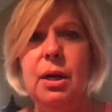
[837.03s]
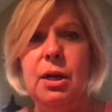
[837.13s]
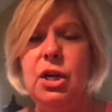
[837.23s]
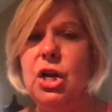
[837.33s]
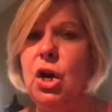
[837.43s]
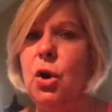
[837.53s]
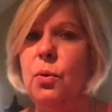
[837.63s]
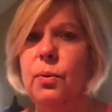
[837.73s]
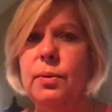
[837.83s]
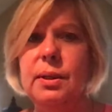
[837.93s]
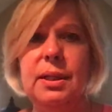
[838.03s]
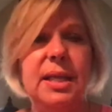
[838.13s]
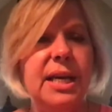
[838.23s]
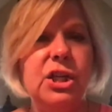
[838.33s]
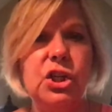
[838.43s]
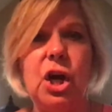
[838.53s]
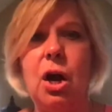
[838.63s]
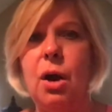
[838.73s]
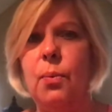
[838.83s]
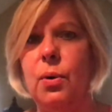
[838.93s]
this
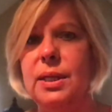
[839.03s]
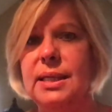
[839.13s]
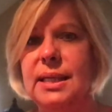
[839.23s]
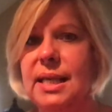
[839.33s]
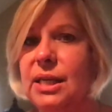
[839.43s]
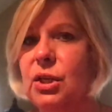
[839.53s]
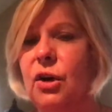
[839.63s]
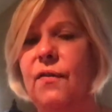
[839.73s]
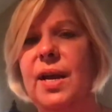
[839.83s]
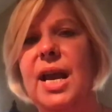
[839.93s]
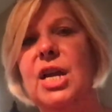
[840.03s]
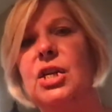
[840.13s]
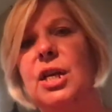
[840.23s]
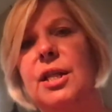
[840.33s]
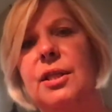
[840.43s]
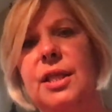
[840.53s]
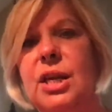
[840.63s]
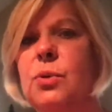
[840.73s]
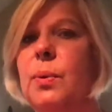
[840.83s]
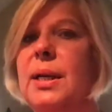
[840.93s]
job wants this certification,
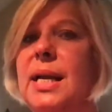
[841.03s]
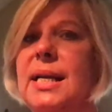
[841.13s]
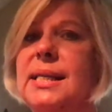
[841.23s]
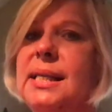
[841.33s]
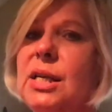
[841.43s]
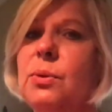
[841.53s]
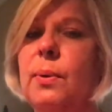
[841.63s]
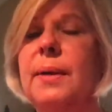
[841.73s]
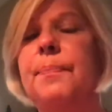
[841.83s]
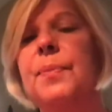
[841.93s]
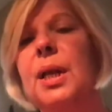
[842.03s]
this one needs this one.